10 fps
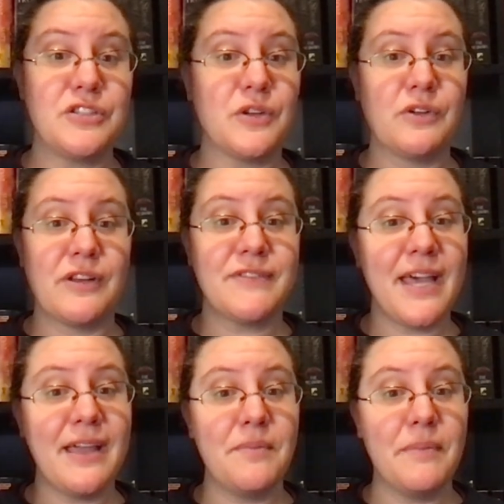Children of
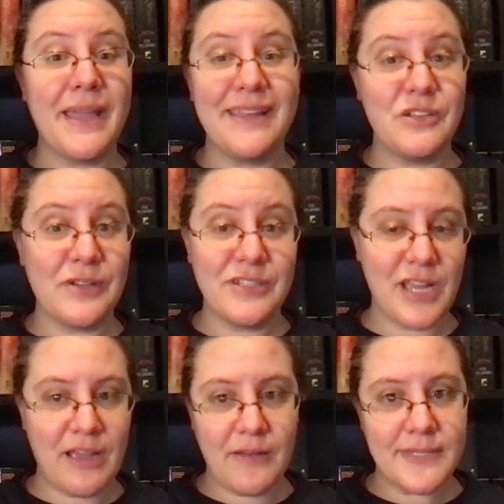Time by Adrian
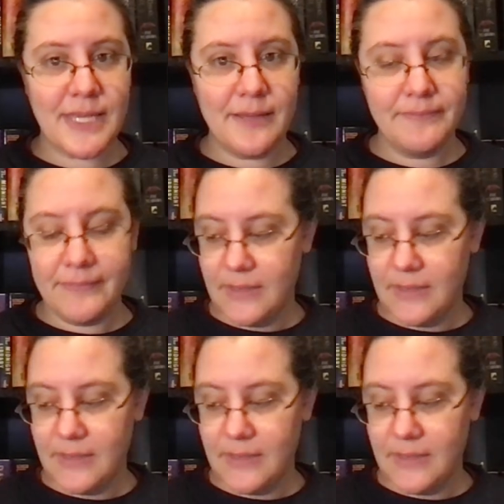Tchaikovsky,